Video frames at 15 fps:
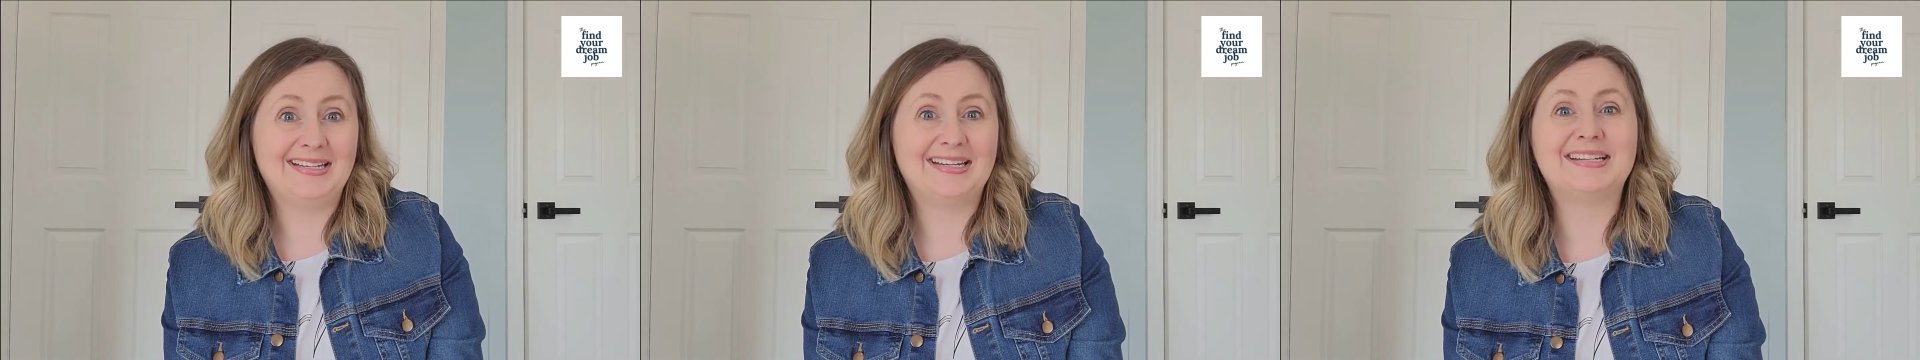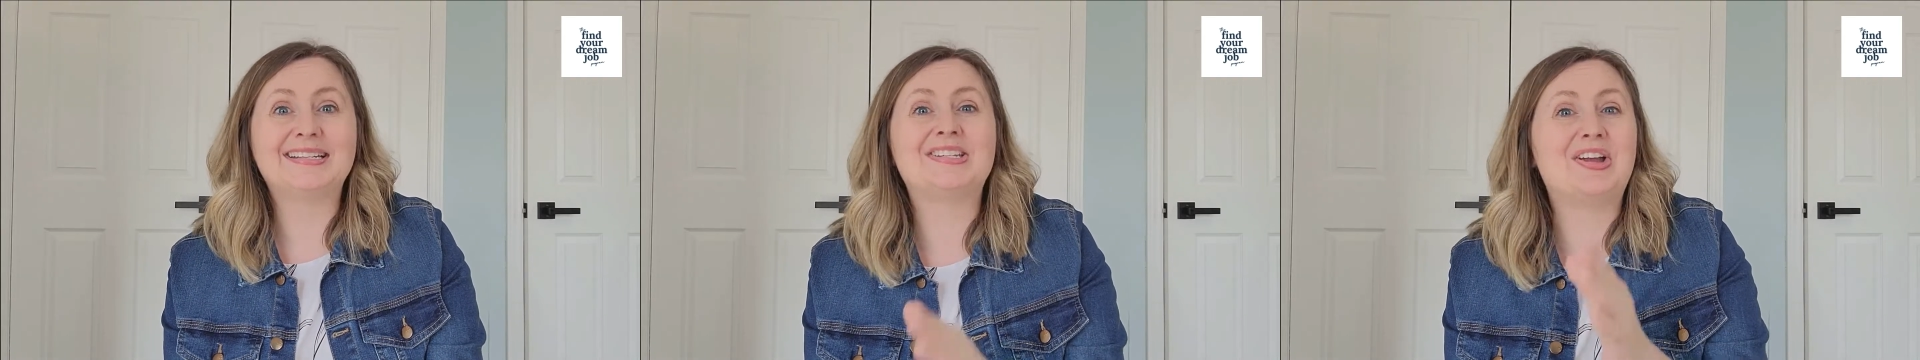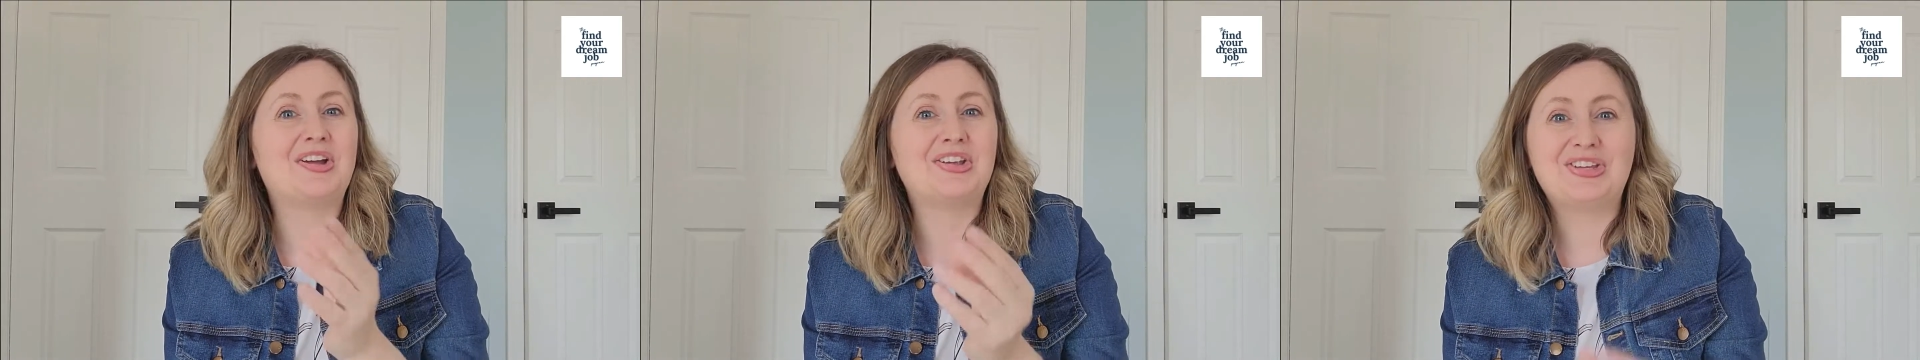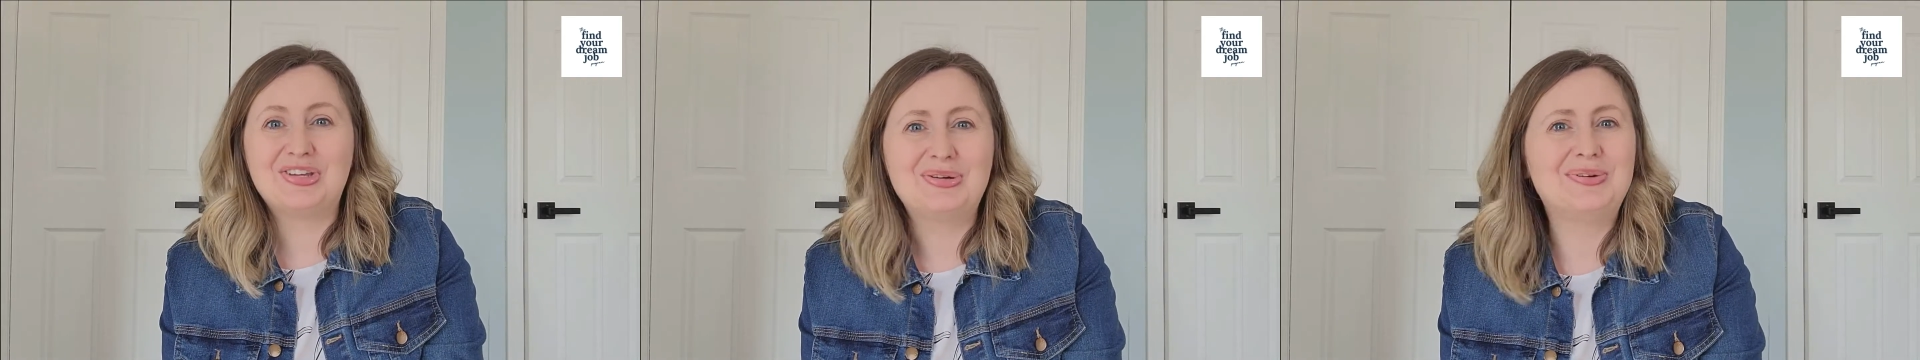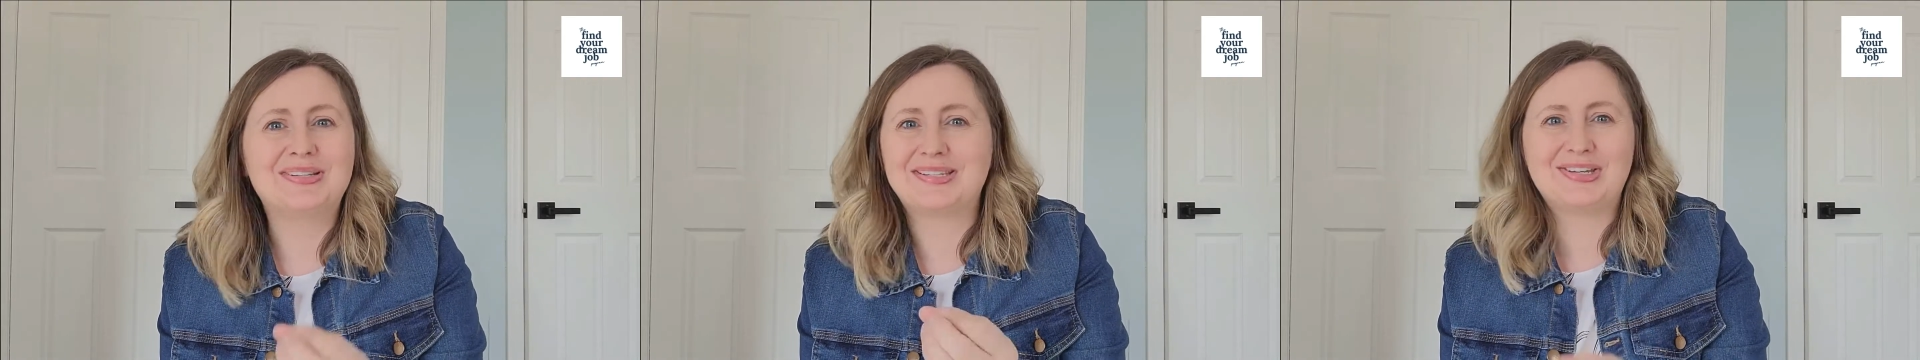it is not
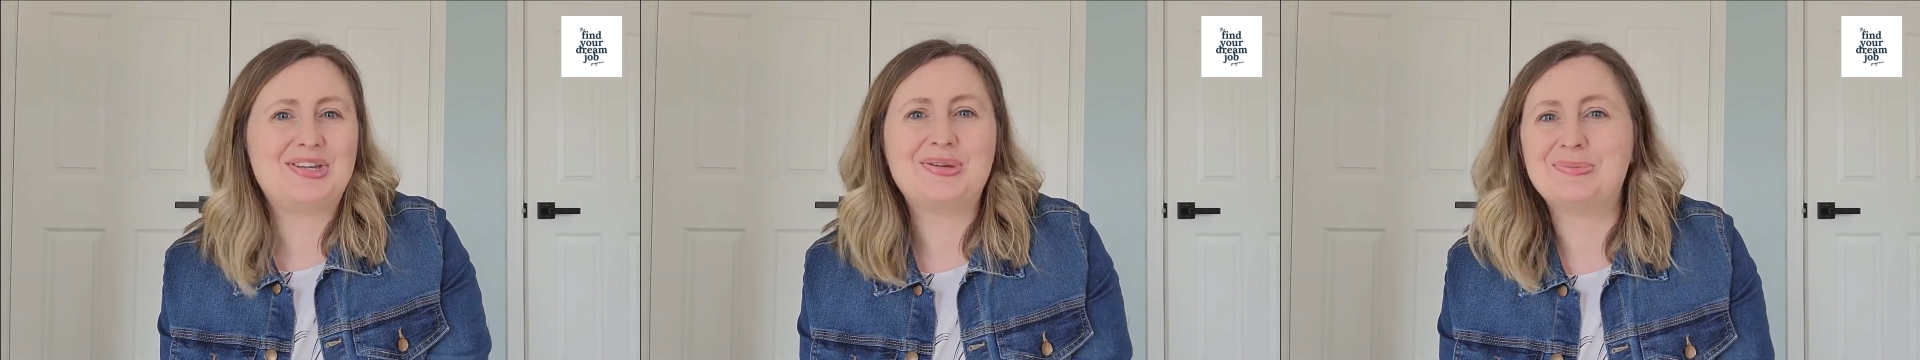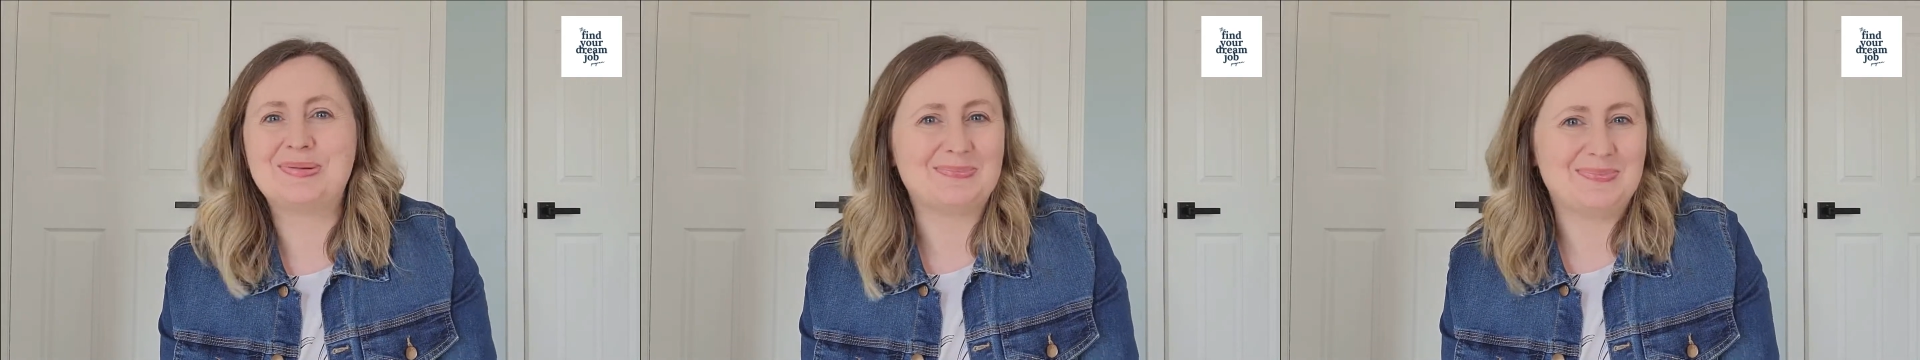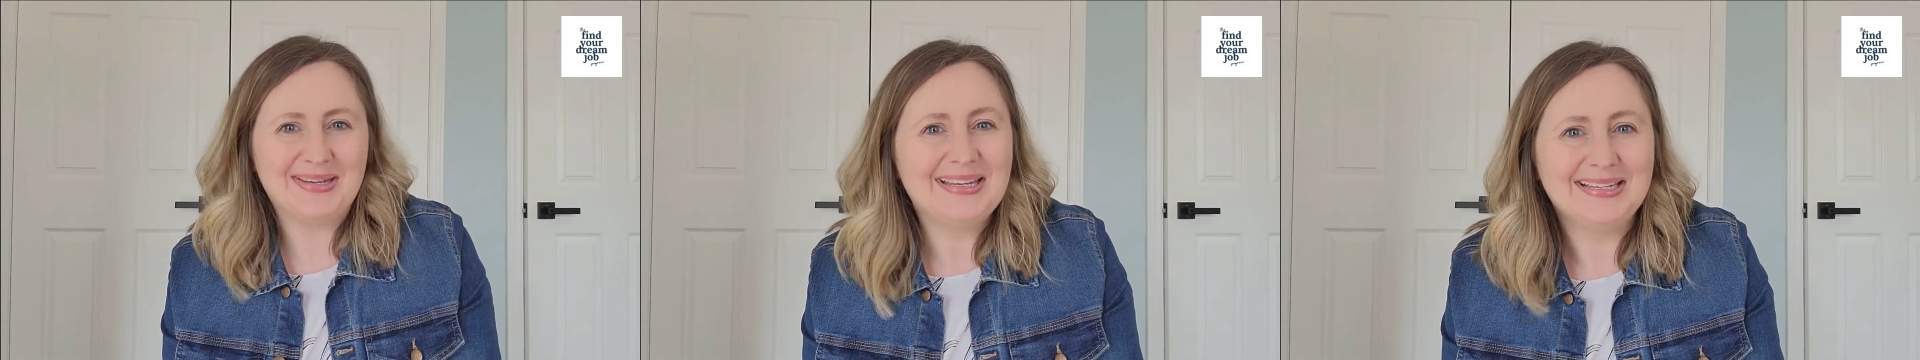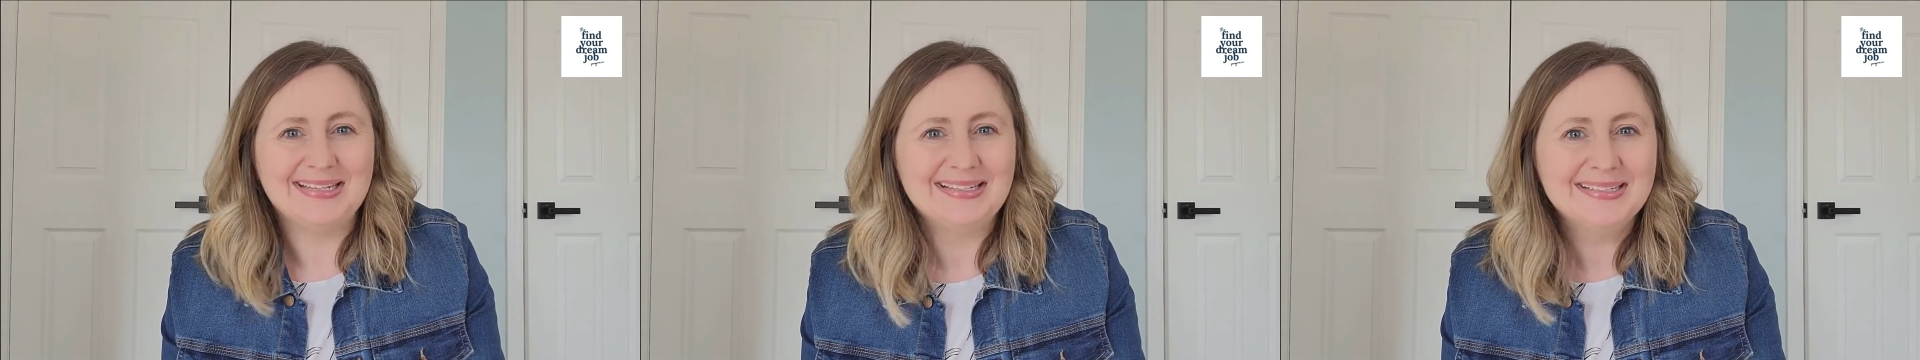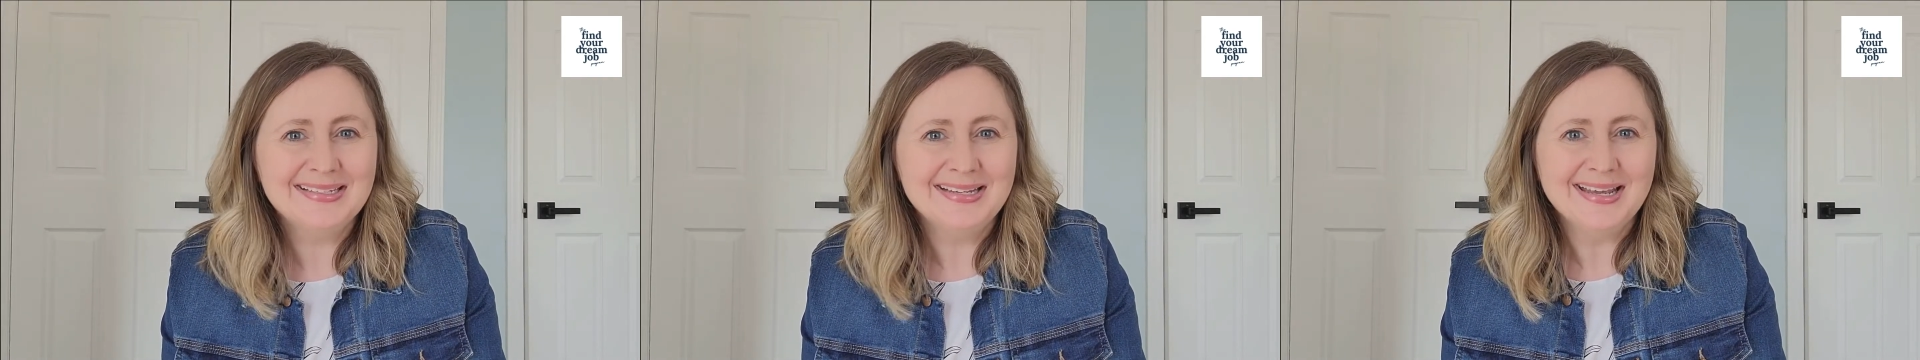you as a human
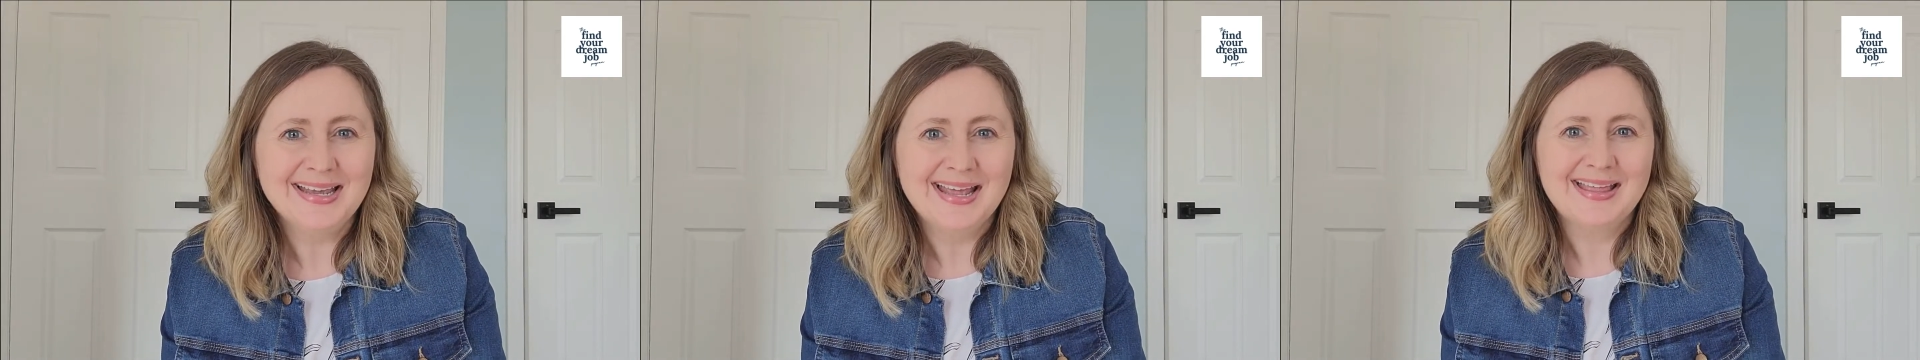being